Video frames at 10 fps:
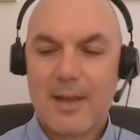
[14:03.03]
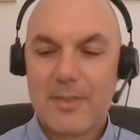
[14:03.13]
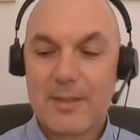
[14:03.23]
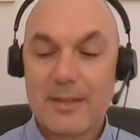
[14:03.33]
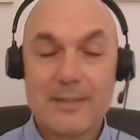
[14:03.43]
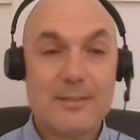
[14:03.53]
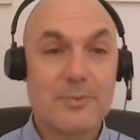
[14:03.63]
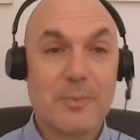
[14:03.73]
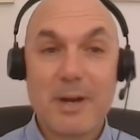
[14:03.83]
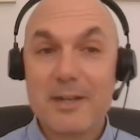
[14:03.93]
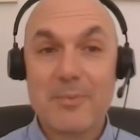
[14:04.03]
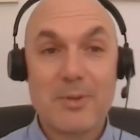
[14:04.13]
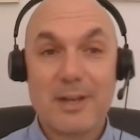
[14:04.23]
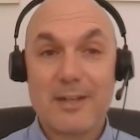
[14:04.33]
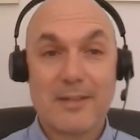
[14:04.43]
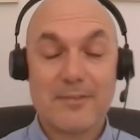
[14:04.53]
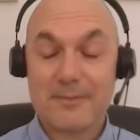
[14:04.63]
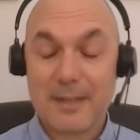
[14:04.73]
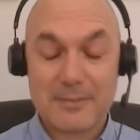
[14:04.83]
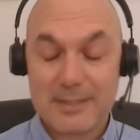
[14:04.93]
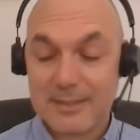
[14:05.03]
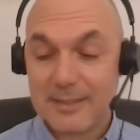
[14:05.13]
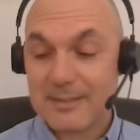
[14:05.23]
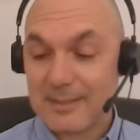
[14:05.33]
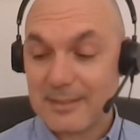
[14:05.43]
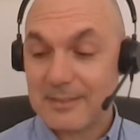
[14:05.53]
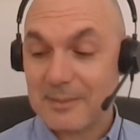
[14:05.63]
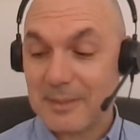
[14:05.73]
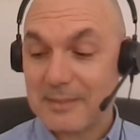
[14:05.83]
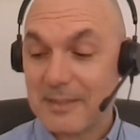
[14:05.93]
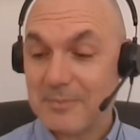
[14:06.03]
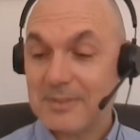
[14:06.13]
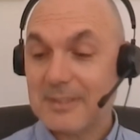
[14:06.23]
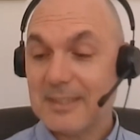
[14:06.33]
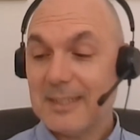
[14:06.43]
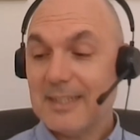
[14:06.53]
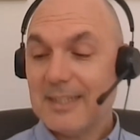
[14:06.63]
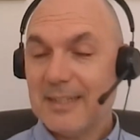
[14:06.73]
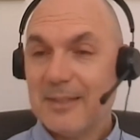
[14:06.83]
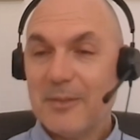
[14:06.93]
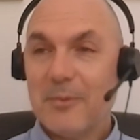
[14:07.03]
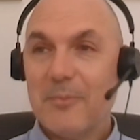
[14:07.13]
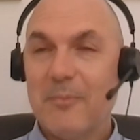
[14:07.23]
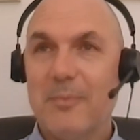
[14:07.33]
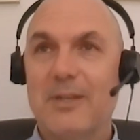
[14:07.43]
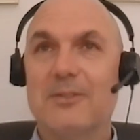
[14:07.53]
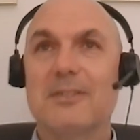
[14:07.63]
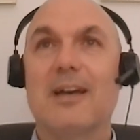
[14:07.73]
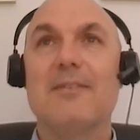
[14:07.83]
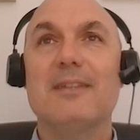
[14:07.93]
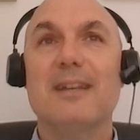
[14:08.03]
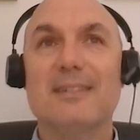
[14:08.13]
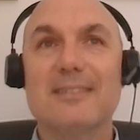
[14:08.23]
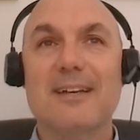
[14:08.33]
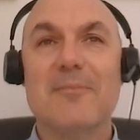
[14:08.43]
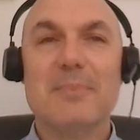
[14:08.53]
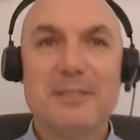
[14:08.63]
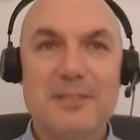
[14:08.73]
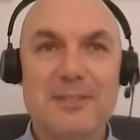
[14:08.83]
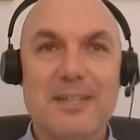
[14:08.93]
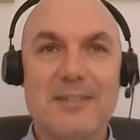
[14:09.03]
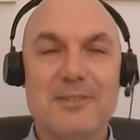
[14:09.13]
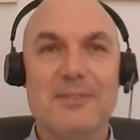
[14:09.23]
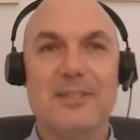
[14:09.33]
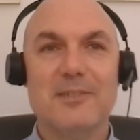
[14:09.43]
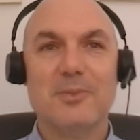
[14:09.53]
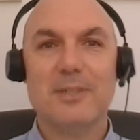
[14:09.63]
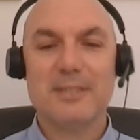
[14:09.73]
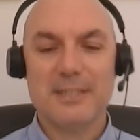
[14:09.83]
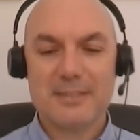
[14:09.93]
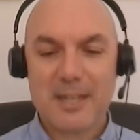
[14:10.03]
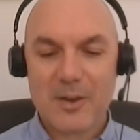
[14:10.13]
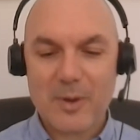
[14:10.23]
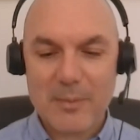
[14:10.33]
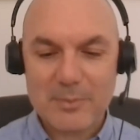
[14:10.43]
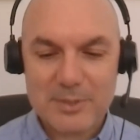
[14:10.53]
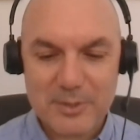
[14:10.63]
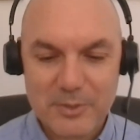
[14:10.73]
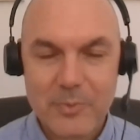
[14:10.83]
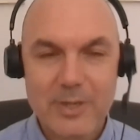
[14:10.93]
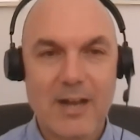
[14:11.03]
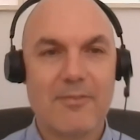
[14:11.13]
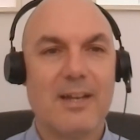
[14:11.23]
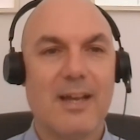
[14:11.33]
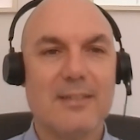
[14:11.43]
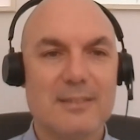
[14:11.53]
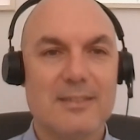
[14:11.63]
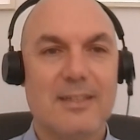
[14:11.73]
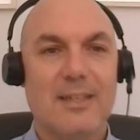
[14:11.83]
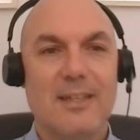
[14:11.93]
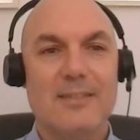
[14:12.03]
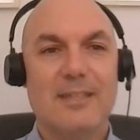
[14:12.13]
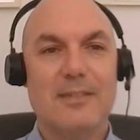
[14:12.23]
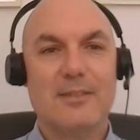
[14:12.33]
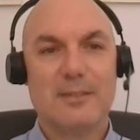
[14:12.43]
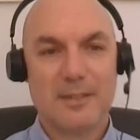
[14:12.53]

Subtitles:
I think it's remarkable, and I've said that several times, because having that ambition, as you said, 12 years now, I'm sure you will have clients that